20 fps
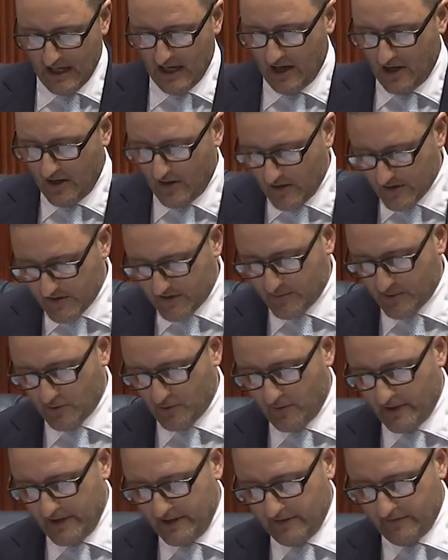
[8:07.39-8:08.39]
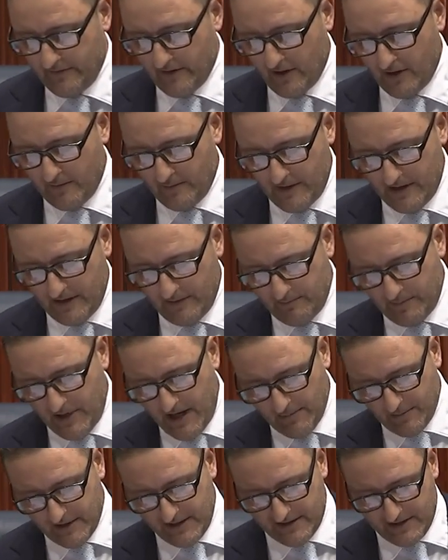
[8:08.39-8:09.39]
a hospital redevelopment,
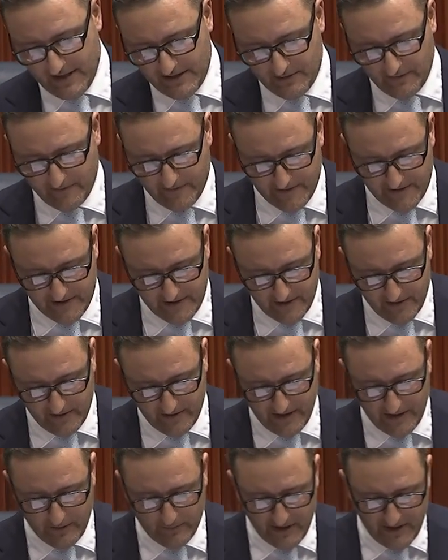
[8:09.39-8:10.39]
public dental facility,